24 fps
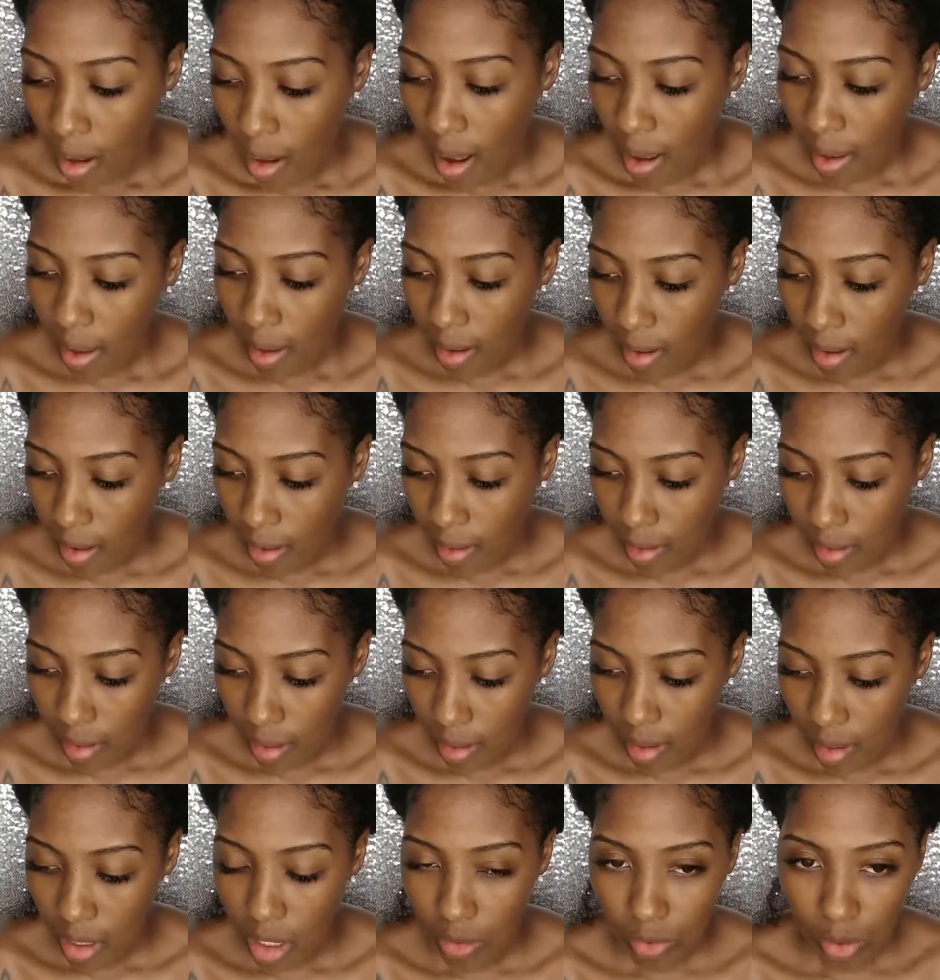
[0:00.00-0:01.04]
And
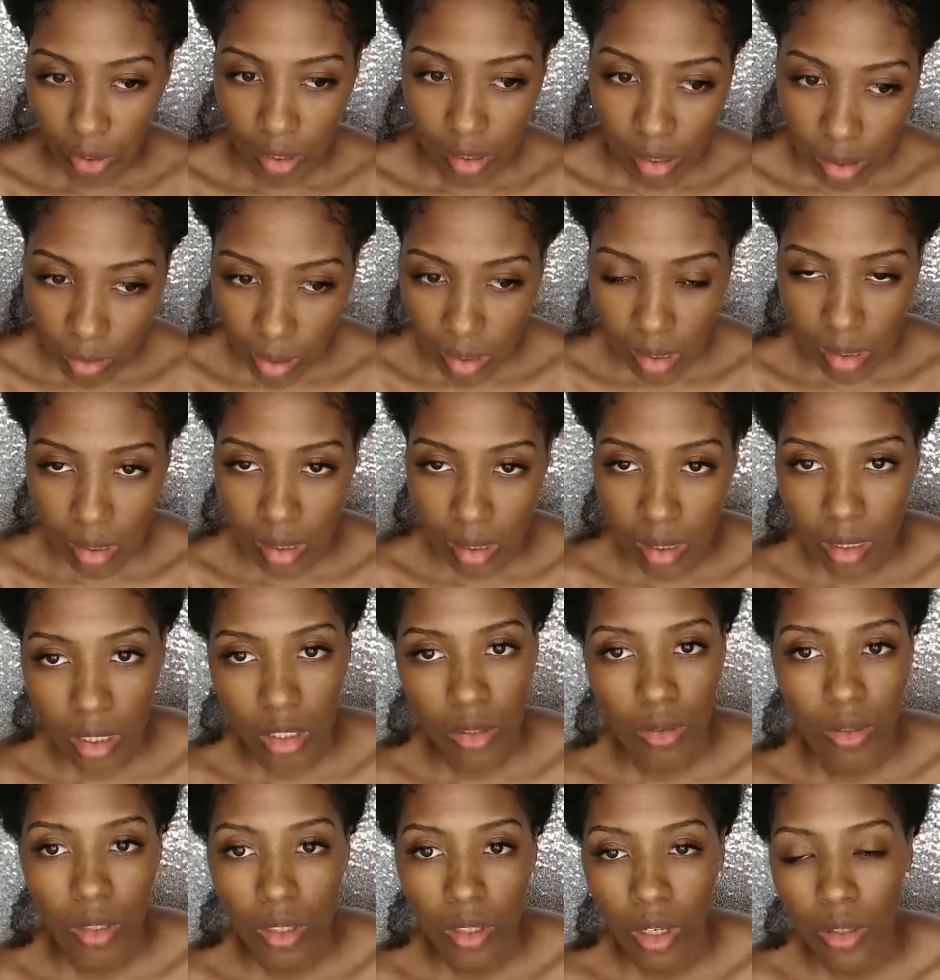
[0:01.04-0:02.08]
if you're interested, you
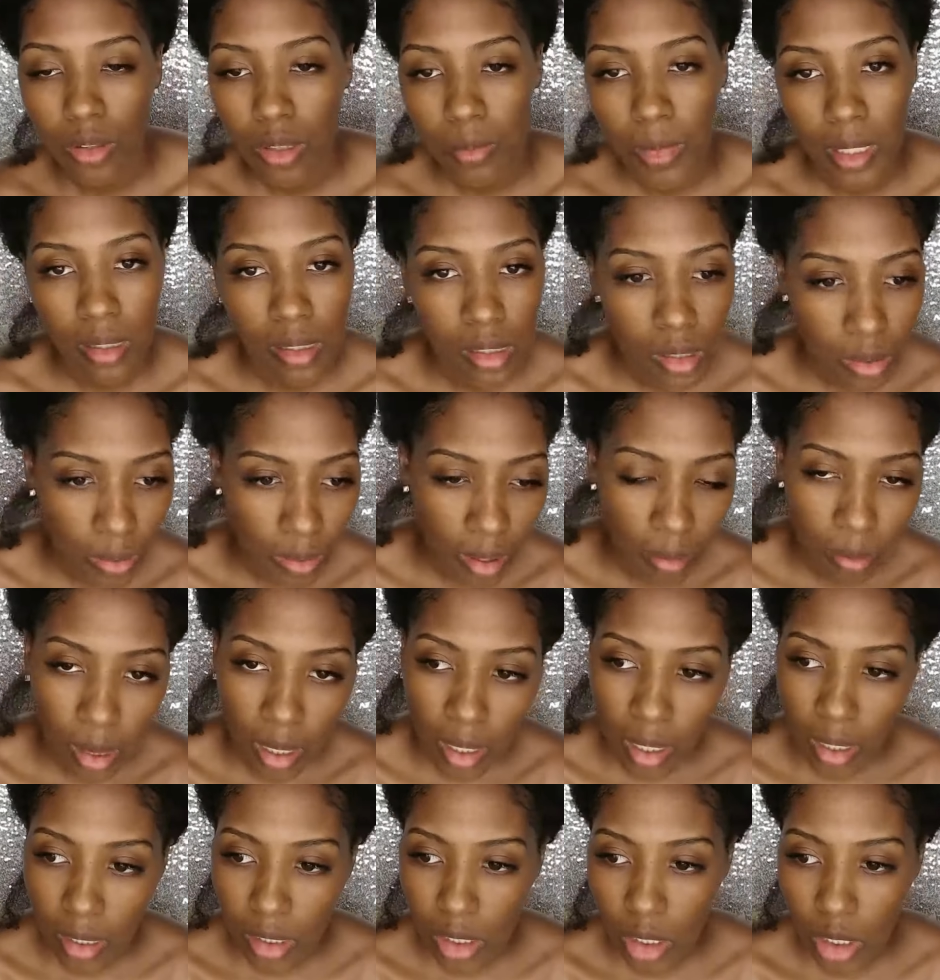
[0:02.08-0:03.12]
can go to my Instagram
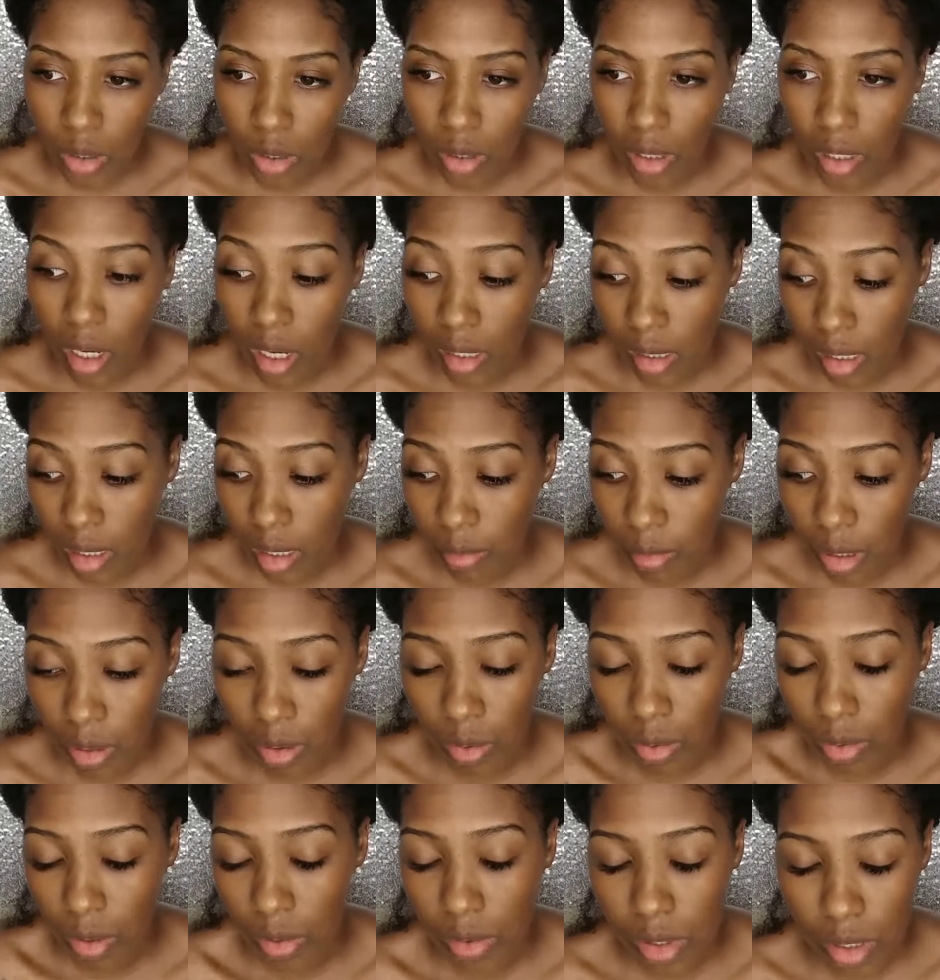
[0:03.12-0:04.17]
page. You can contact me through
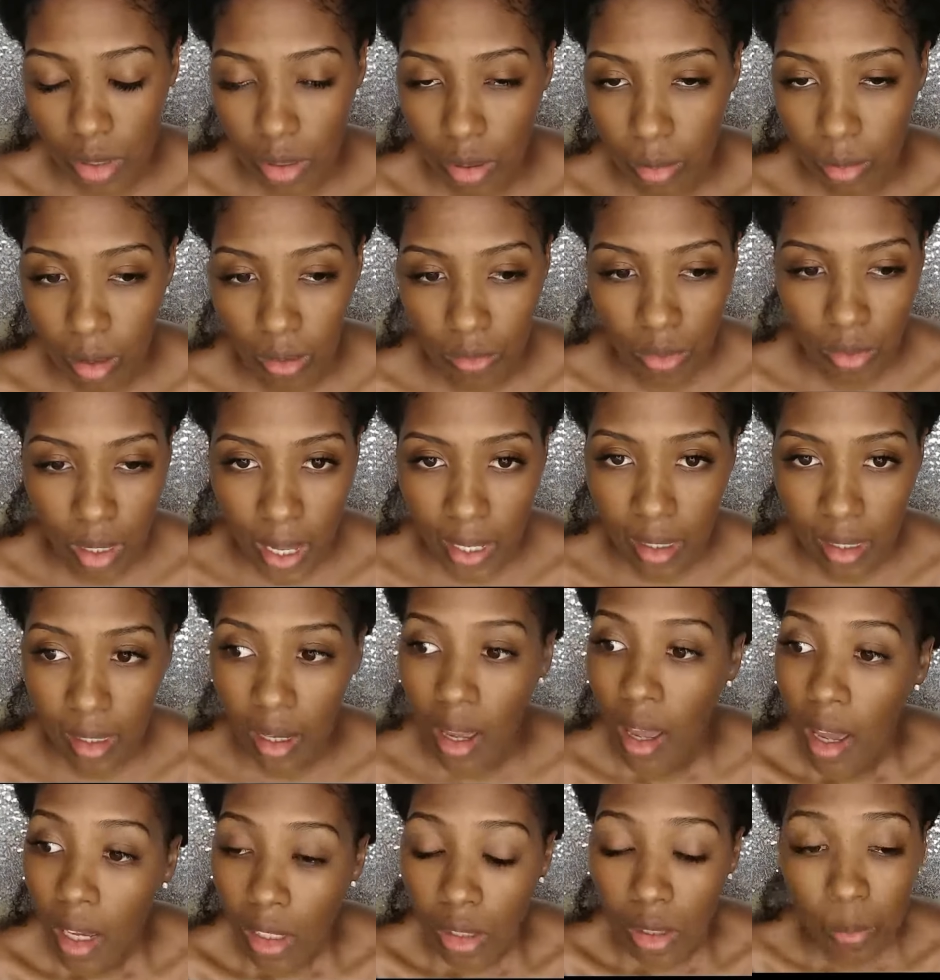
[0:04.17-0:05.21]
YouTube if you'd like.
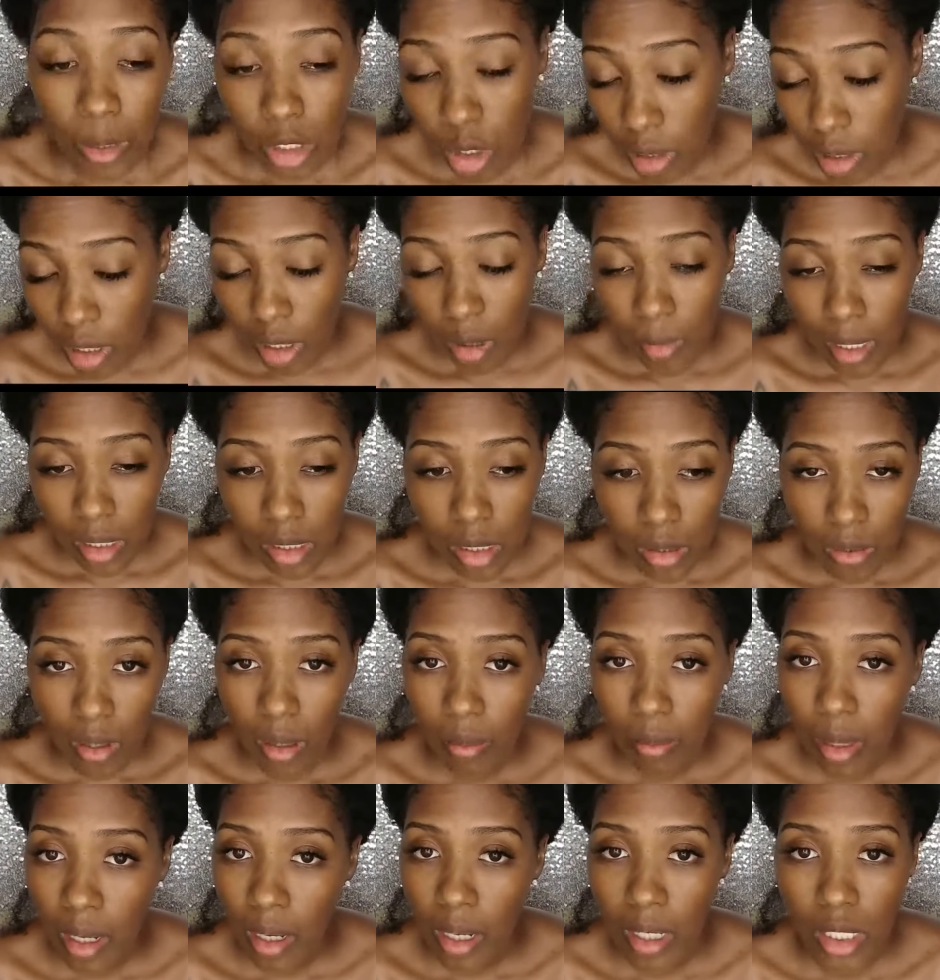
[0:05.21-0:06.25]
But you can go to my Instagram
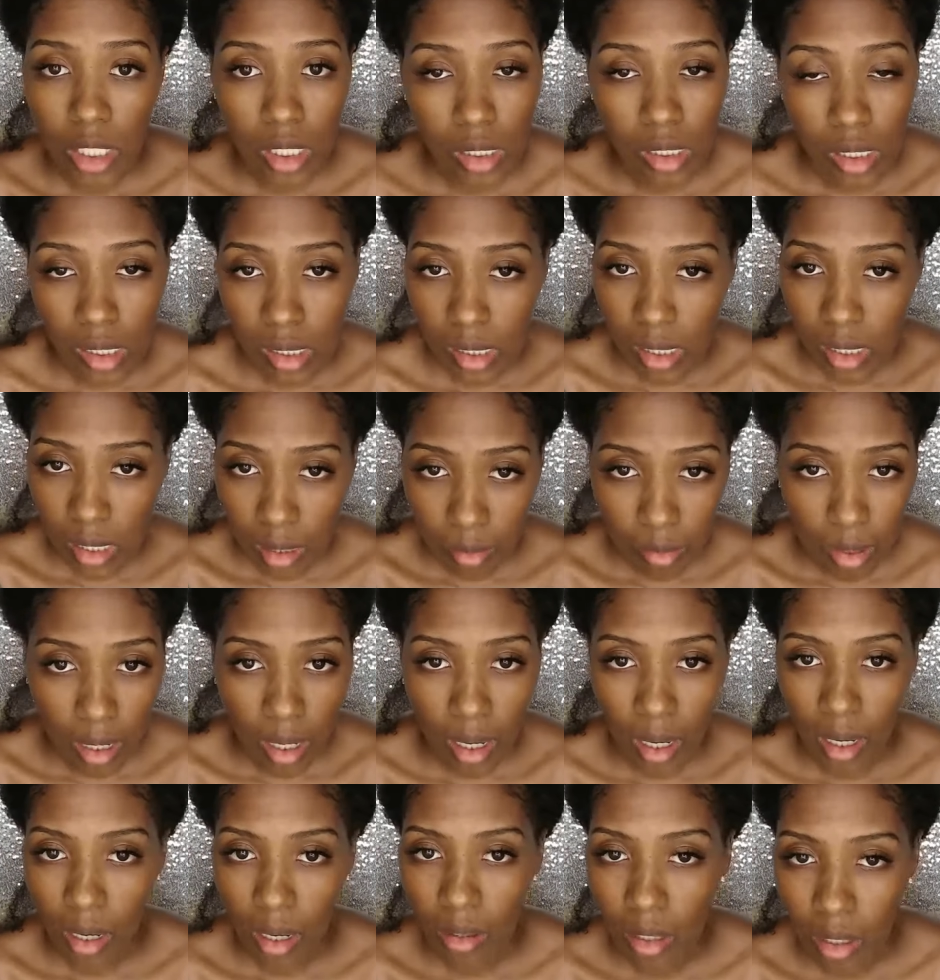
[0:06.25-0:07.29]
page and just DM me,
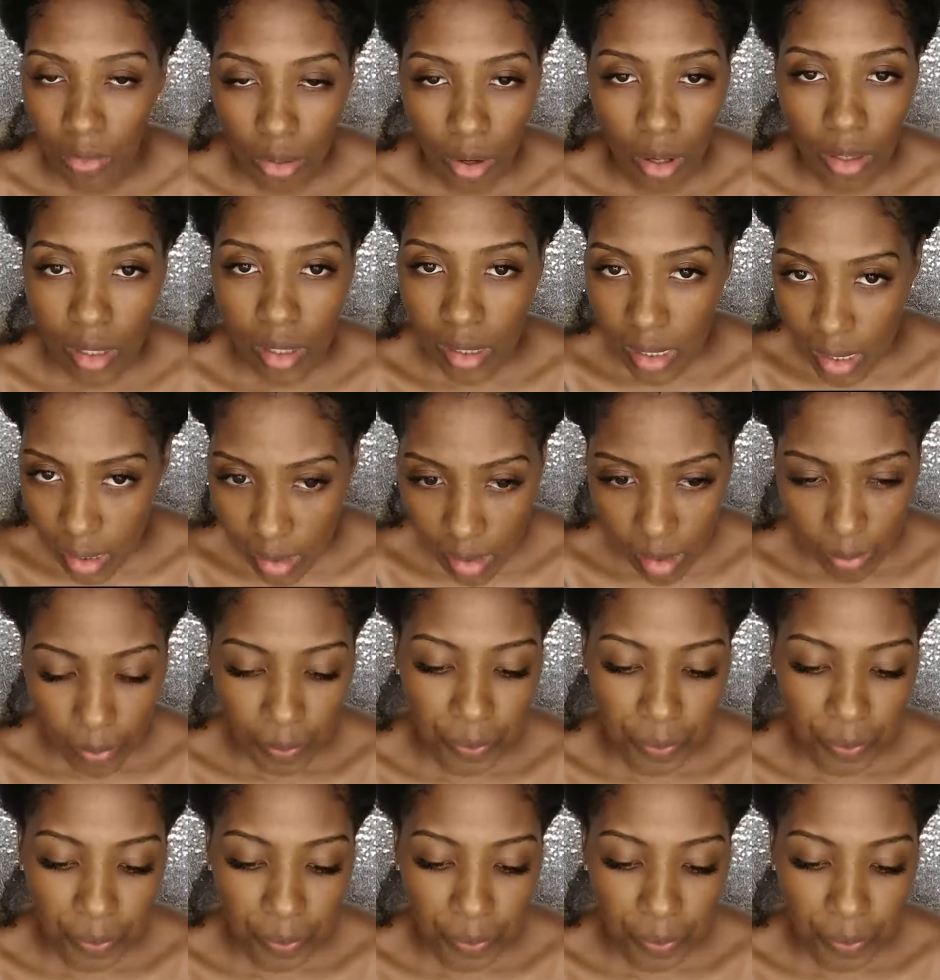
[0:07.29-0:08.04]
and I'll give you all the deets